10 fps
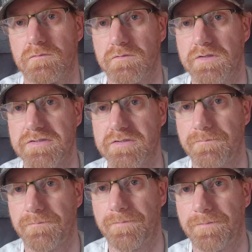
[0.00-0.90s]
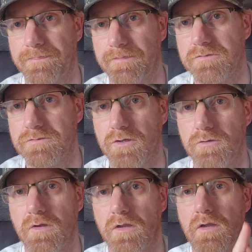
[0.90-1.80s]
these. So
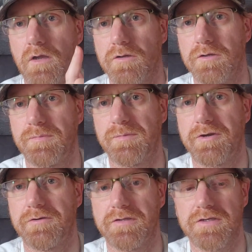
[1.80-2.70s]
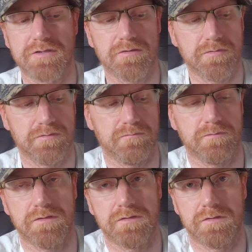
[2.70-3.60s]
I'm going to be pairing these up
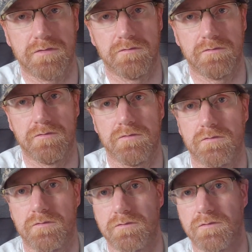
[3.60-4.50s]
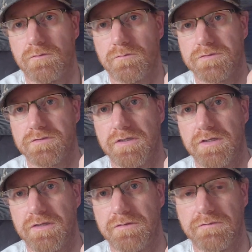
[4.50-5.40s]
with the Nord
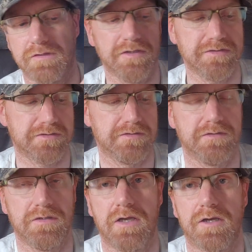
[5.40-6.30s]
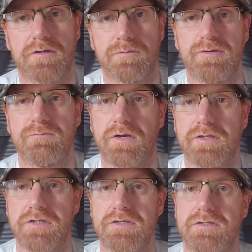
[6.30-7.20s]
CE3 Lite. I'm going to be running
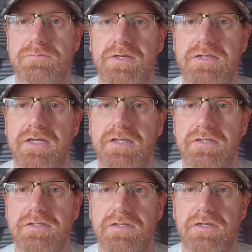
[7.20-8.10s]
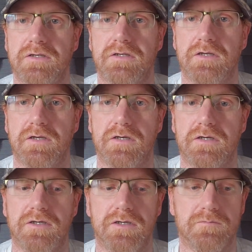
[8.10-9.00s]
these as my dailies,
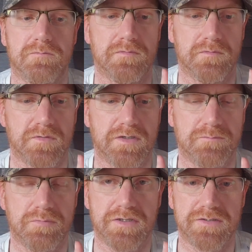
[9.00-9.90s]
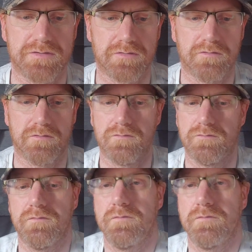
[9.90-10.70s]
in place of